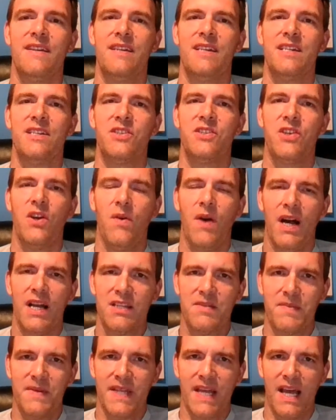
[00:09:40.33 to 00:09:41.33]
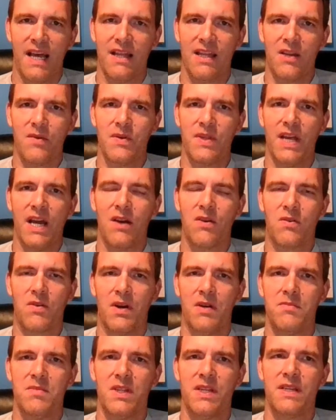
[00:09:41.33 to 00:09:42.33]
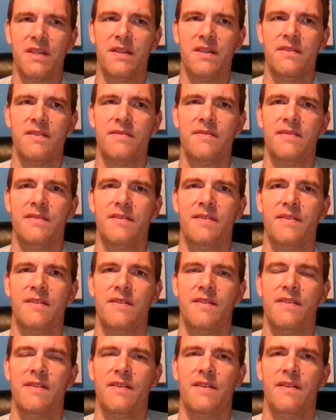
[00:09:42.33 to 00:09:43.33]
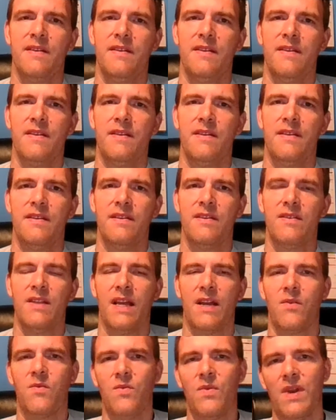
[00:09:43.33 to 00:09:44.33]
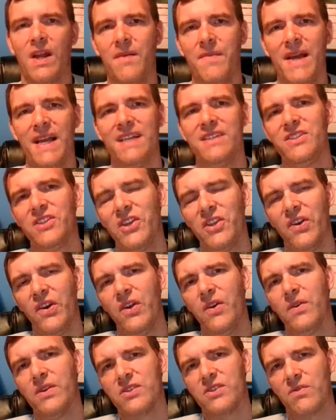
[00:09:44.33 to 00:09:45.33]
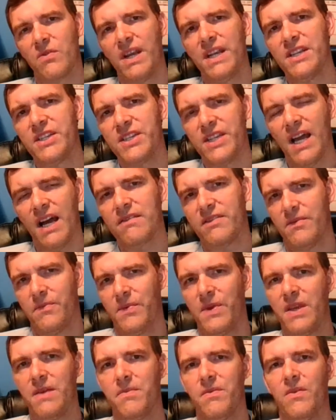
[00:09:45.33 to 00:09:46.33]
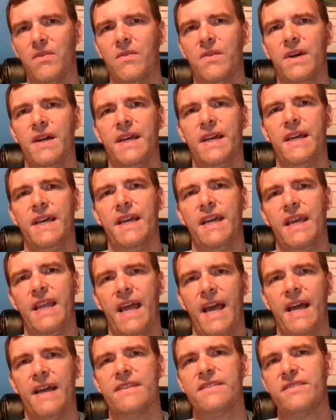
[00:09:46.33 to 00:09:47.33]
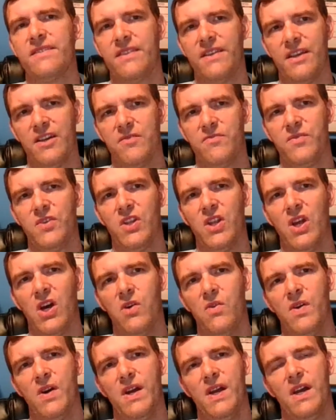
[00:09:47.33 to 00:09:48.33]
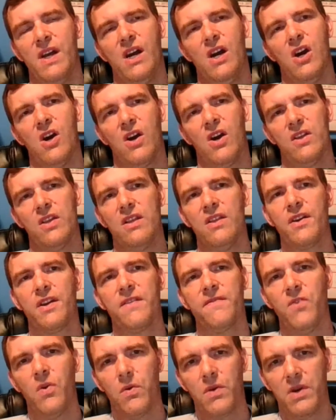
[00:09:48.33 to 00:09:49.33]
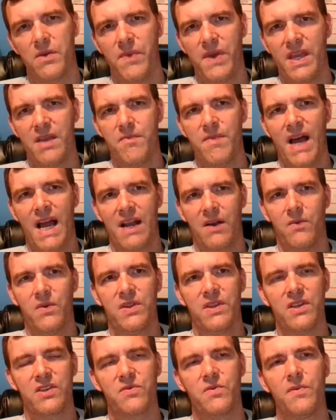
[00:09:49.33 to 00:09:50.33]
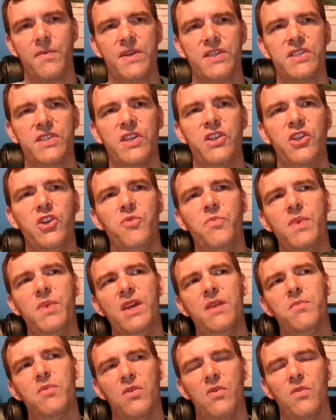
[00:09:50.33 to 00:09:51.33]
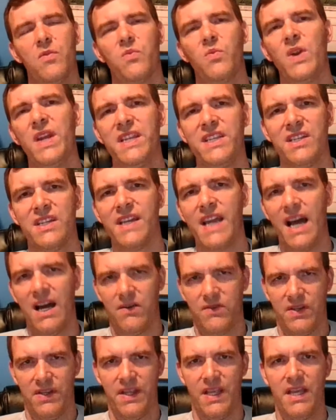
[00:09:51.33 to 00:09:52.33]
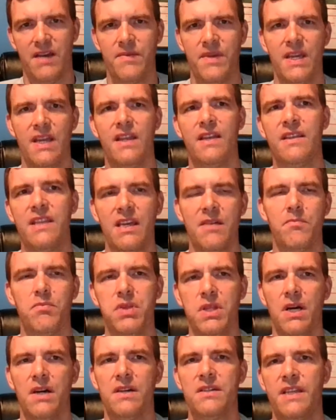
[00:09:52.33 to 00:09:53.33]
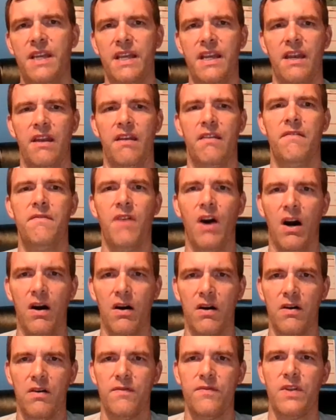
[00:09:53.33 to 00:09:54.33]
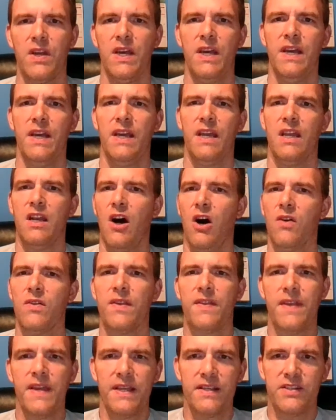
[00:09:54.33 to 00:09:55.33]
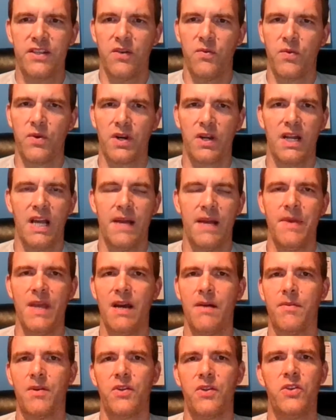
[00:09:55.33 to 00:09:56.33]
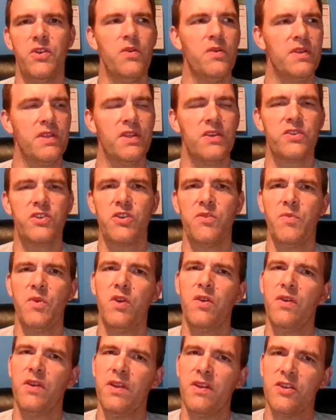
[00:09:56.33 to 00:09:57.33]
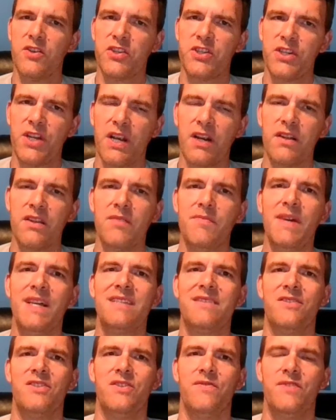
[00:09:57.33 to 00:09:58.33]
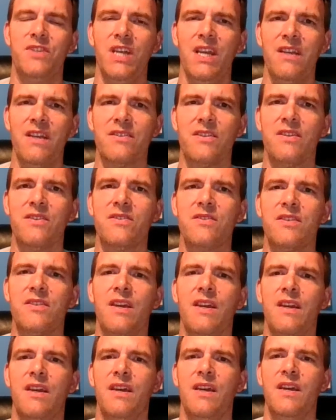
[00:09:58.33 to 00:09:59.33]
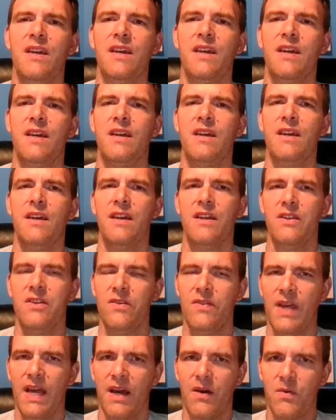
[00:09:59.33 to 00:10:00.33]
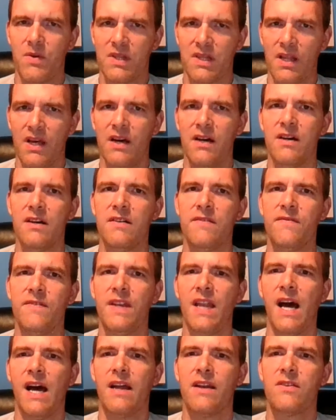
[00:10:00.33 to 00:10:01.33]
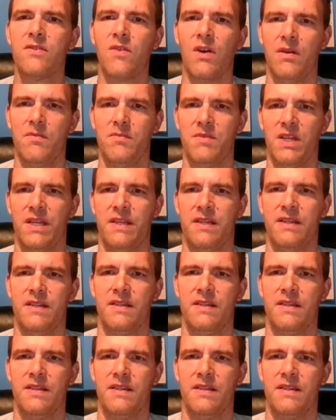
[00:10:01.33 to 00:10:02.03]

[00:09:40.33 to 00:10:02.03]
Show hospitality without grumbling. Like what I'm asking you to do is reach out to people and ask them, are they looking forward to being back with us? When we see new people, reaching out to them, getting them plugged in and involved in all the things that we're going to be able to do in this community to share the message of Jesus. And do that with love and not grumbling.